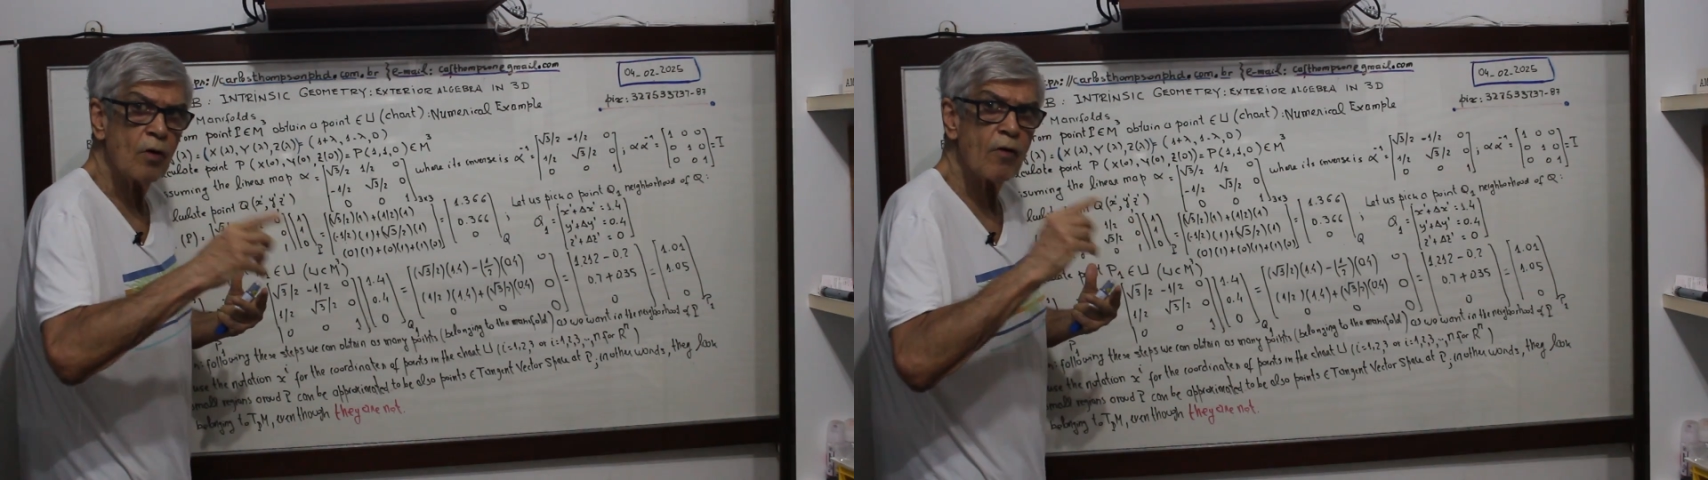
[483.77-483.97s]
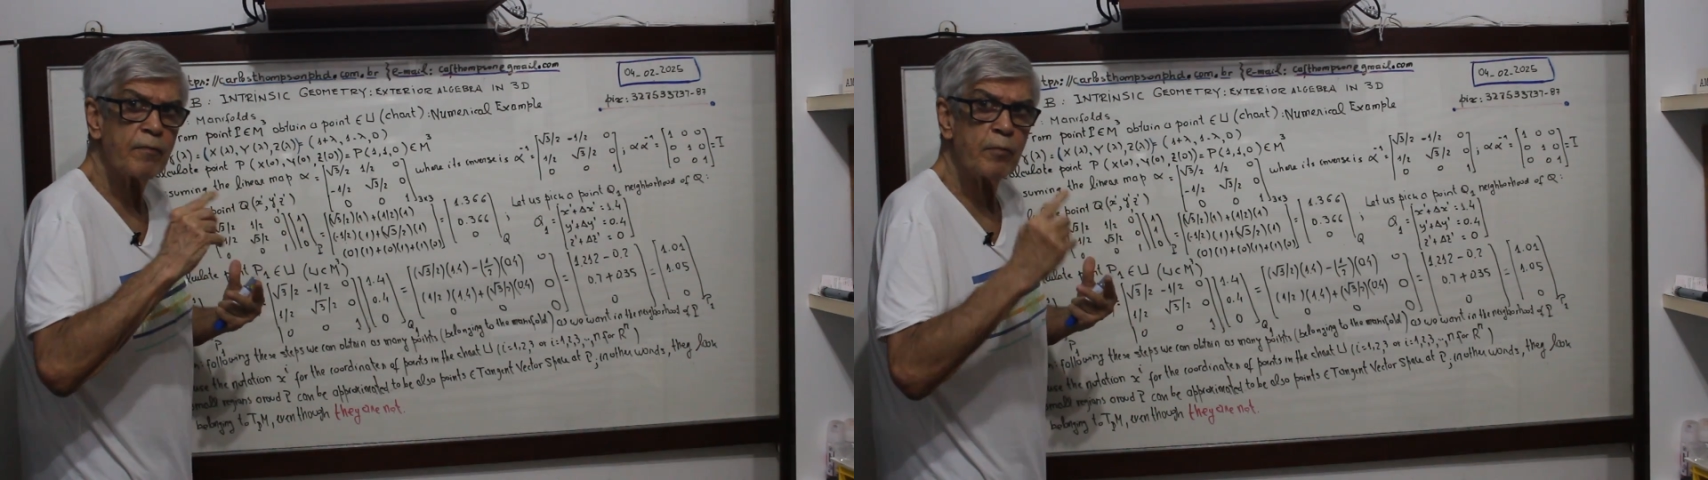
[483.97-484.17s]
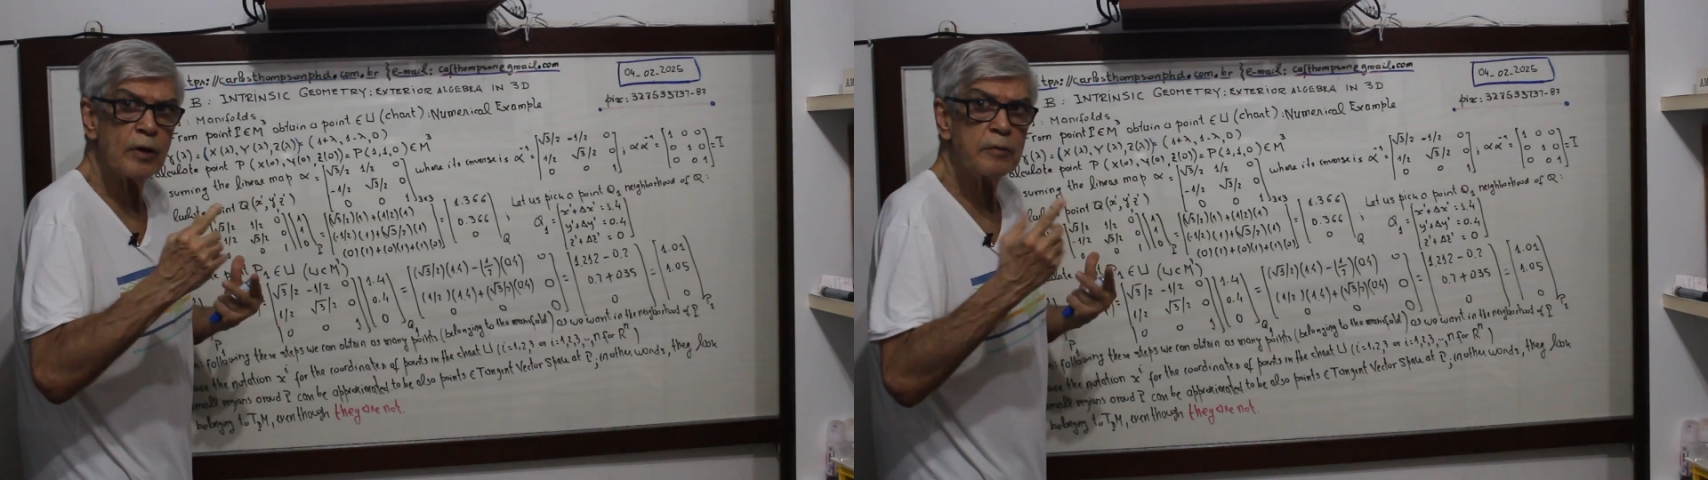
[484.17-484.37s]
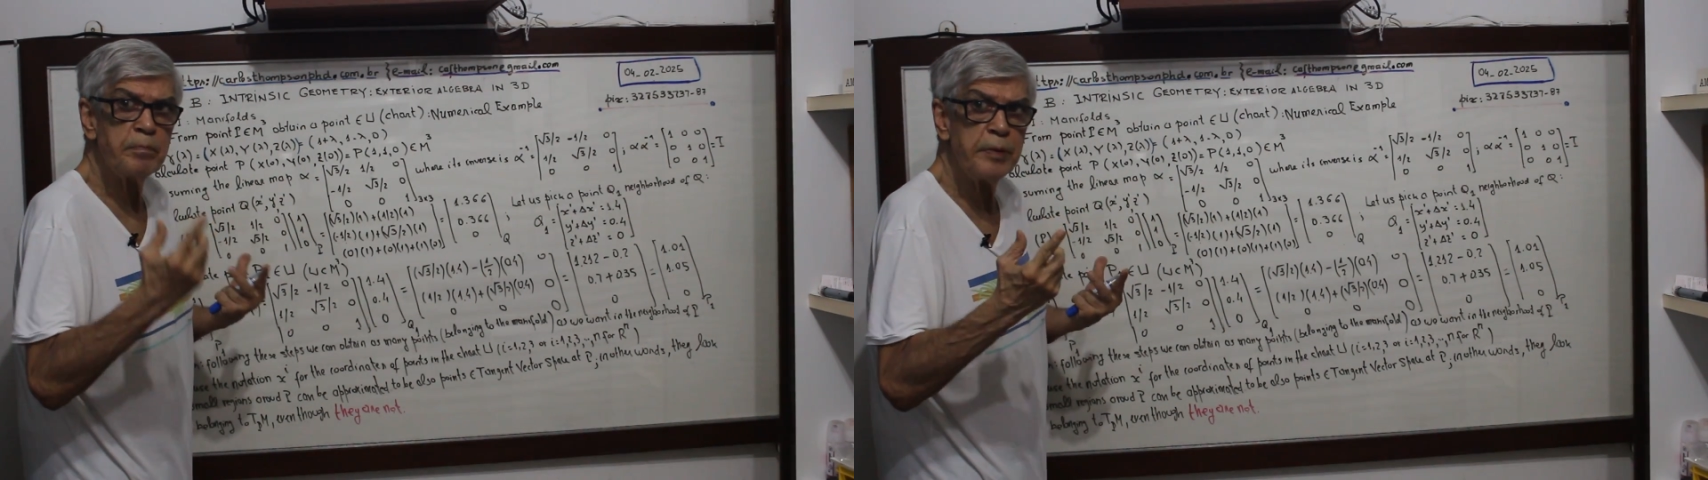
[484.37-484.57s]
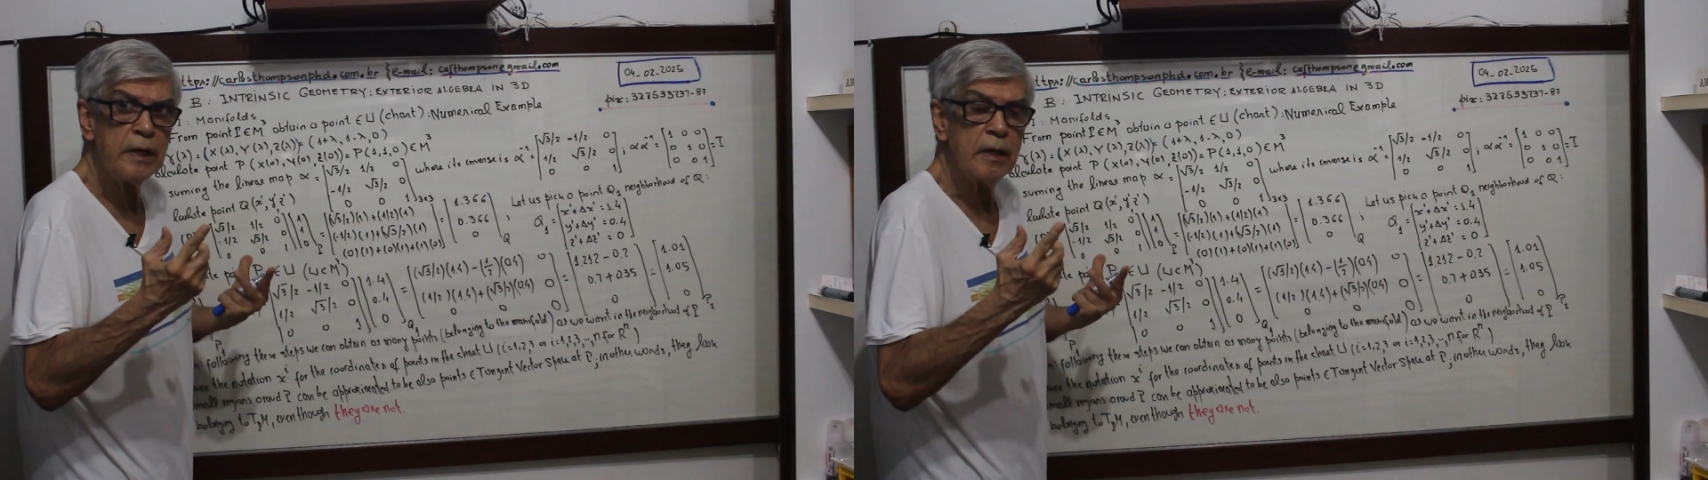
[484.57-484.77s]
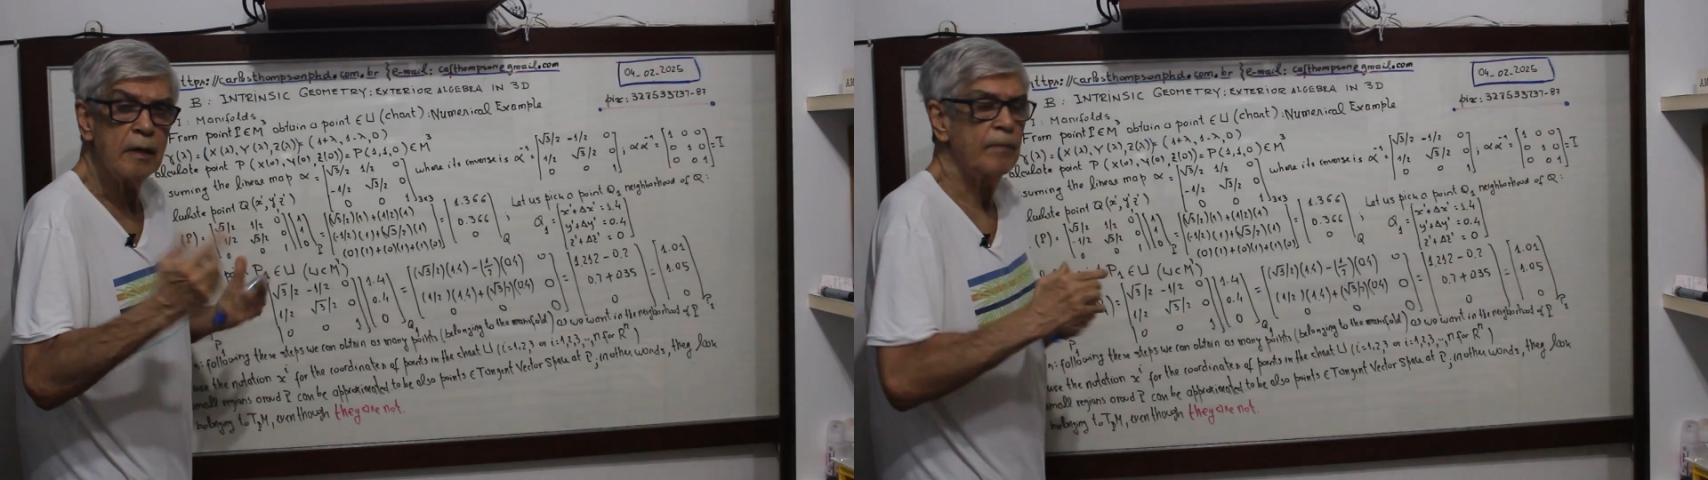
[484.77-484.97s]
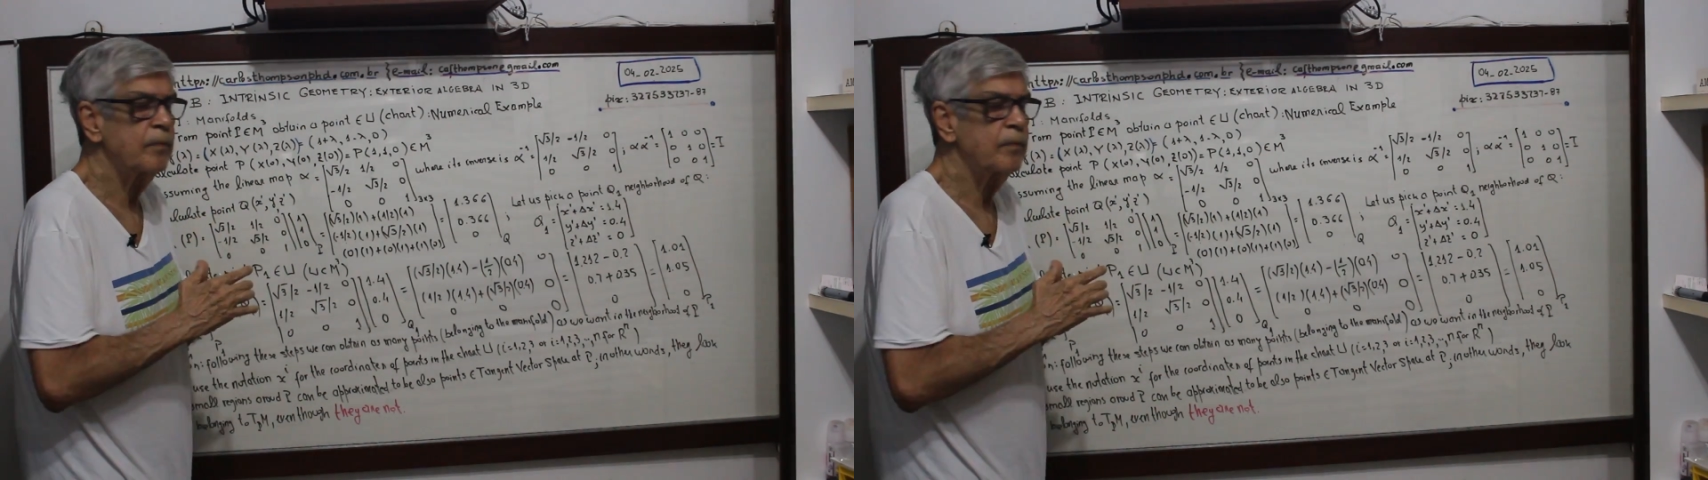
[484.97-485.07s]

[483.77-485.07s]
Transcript: of point P.